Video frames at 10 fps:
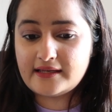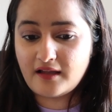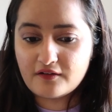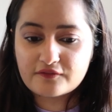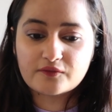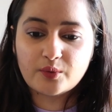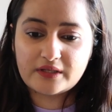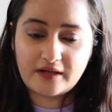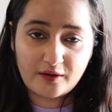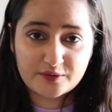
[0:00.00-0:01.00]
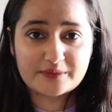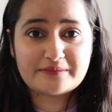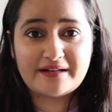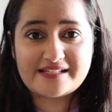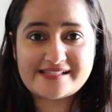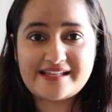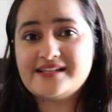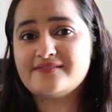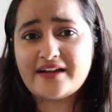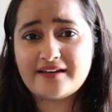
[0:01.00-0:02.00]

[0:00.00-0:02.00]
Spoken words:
love going out with myself.